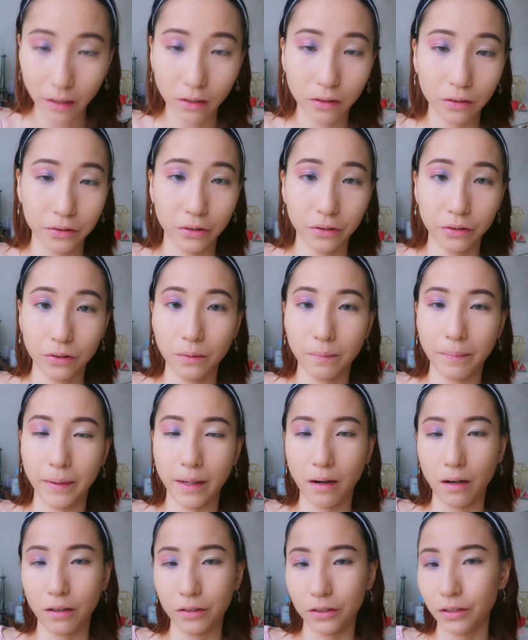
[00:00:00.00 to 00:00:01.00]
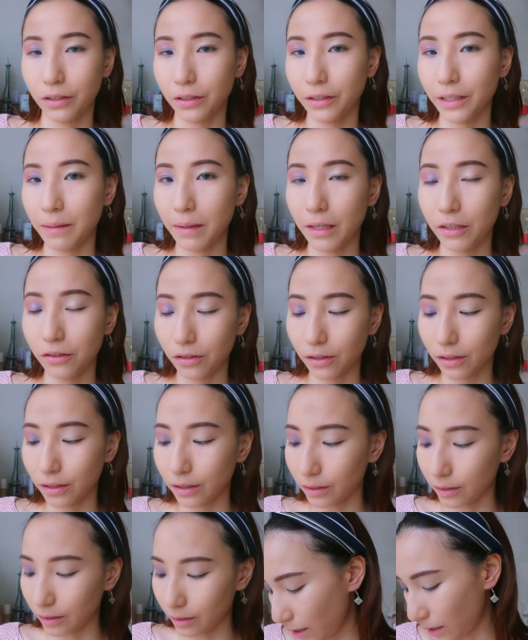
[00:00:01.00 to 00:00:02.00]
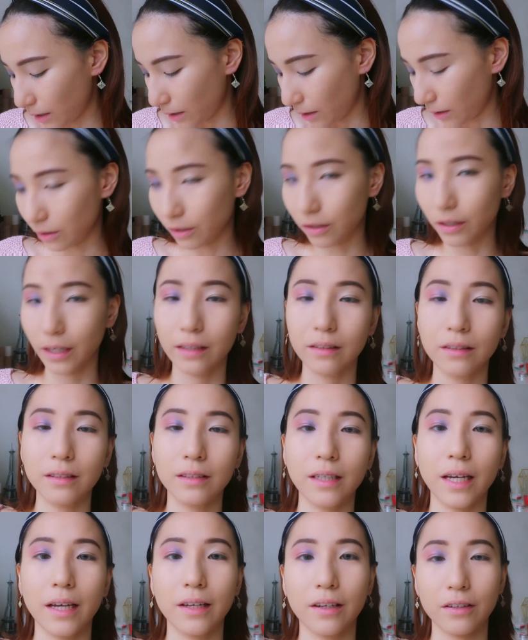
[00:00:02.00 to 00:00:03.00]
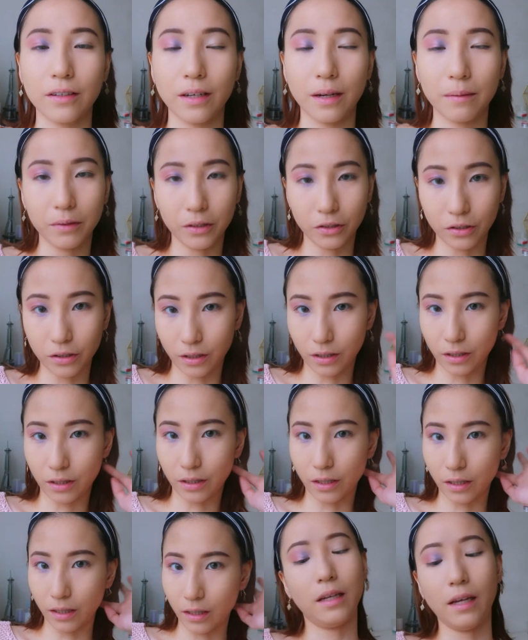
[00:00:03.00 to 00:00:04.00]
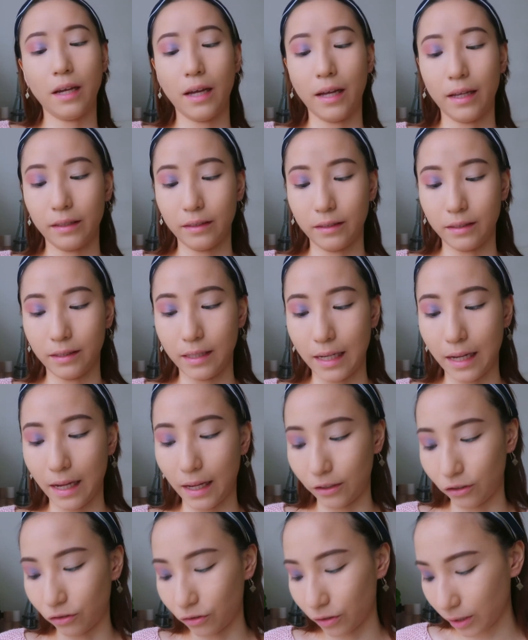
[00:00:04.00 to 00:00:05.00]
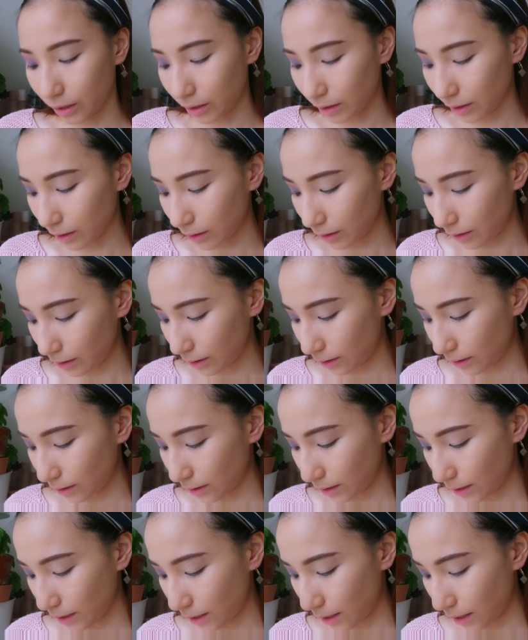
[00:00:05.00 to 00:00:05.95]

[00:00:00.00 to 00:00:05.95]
also took precautionary measures. You had to scan your temperature at the entrance,